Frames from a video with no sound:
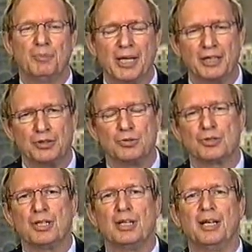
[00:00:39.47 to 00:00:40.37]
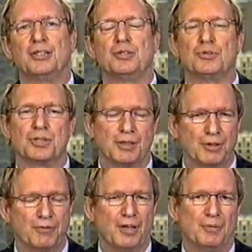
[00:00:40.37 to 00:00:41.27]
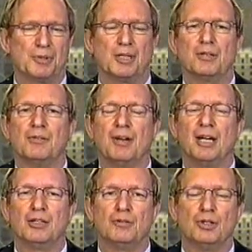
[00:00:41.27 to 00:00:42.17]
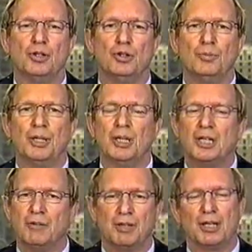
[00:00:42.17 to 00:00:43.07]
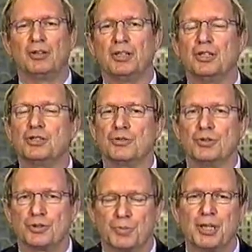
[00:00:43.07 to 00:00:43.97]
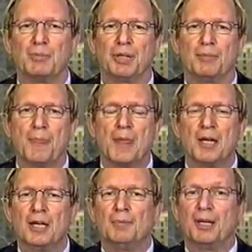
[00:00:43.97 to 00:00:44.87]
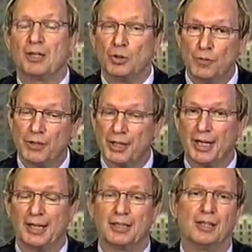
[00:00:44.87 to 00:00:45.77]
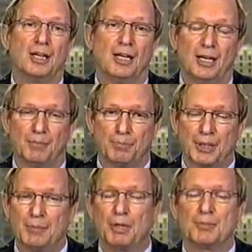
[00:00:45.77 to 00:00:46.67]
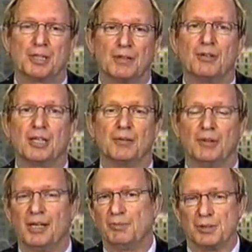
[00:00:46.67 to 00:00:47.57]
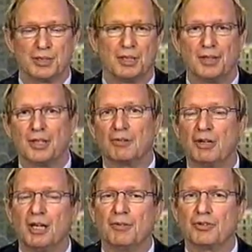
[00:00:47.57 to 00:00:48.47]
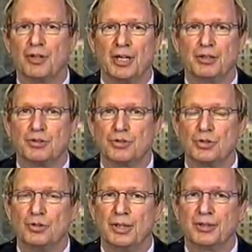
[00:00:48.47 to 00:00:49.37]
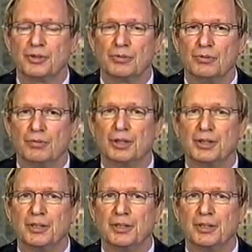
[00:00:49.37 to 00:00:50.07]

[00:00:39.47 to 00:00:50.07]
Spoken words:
banks usually lend you 75% of the value of a home without an insurance premium. But over that, there are premiums at varying levels, and I think we have a slide to show as to what